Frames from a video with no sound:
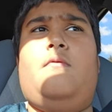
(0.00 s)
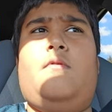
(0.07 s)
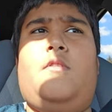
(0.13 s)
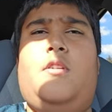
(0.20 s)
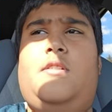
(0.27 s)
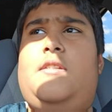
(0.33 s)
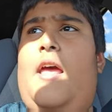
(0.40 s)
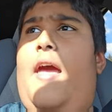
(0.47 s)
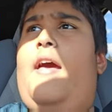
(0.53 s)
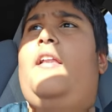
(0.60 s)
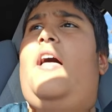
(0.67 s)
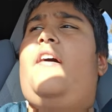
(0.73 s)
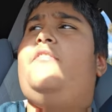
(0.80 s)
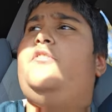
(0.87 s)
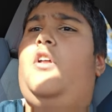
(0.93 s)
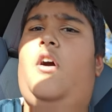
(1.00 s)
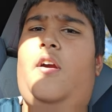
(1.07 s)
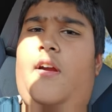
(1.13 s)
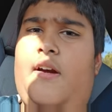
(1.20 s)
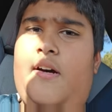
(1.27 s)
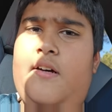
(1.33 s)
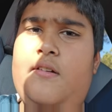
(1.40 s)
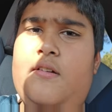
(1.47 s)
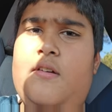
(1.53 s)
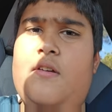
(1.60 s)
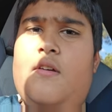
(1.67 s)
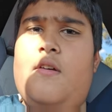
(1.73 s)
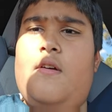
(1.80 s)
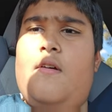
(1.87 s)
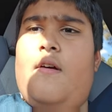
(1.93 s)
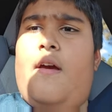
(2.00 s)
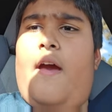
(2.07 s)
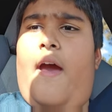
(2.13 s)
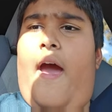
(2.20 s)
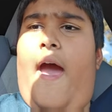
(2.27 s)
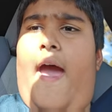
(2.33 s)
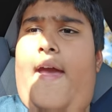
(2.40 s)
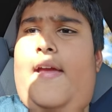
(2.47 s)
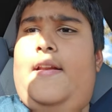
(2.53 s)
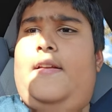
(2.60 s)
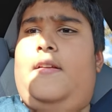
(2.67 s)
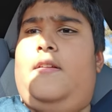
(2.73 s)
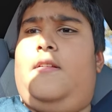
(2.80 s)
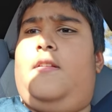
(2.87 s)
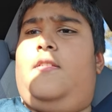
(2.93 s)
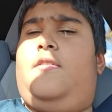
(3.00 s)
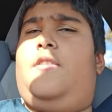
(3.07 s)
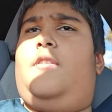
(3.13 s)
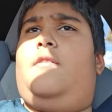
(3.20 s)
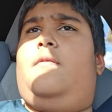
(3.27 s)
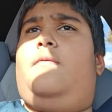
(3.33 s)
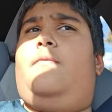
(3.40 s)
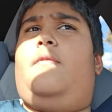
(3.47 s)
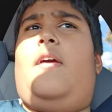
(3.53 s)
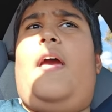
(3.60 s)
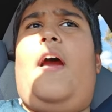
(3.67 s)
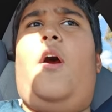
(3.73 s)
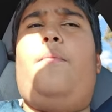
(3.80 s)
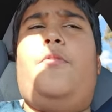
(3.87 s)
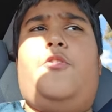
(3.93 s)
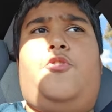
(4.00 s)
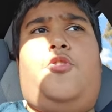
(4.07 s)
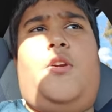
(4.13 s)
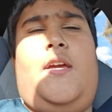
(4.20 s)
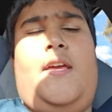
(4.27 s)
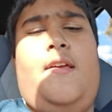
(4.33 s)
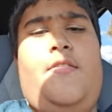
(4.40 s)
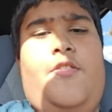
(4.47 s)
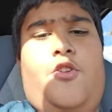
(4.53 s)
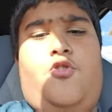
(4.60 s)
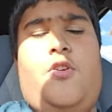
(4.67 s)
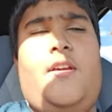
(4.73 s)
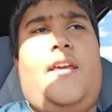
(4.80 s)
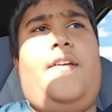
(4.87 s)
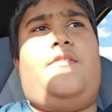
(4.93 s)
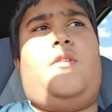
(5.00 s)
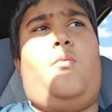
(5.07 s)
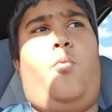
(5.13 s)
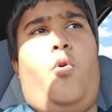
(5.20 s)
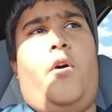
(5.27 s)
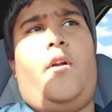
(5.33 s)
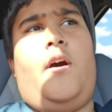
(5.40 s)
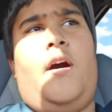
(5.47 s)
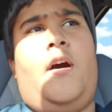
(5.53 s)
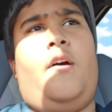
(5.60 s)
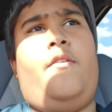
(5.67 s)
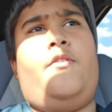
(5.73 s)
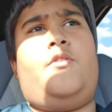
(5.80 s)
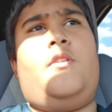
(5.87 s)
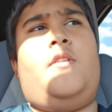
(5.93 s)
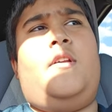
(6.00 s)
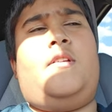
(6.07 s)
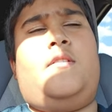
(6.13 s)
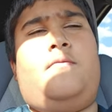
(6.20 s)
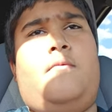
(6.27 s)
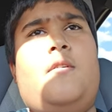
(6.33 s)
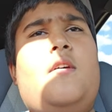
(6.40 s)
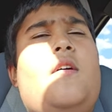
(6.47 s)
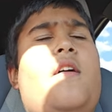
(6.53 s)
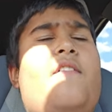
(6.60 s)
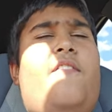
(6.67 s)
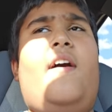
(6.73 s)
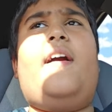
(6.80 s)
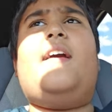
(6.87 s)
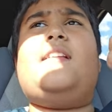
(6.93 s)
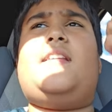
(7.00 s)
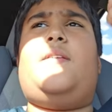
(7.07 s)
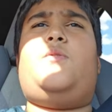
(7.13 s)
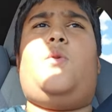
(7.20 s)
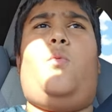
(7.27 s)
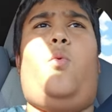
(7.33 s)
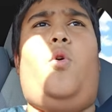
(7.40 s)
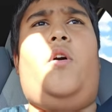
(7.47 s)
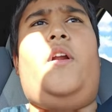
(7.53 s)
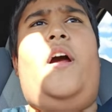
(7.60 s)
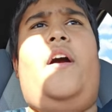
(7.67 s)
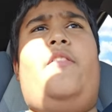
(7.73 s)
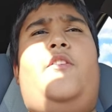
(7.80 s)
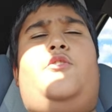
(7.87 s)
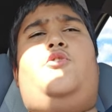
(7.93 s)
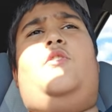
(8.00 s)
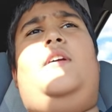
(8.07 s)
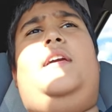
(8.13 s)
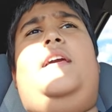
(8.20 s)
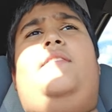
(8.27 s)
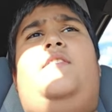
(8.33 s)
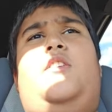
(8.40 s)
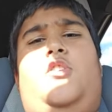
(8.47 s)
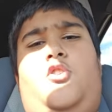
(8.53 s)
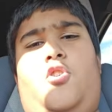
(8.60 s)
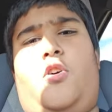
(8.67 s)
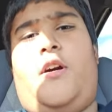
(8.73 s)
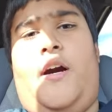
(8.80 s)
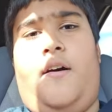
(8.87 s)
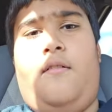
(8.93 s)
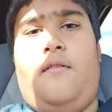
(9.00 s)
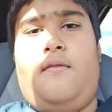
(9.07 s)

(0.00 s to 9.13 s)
to stay alive longer and help the tree. Help the tree. The tree gives it water. Uh, the, fungus gives it water, and the tree gives it sugar.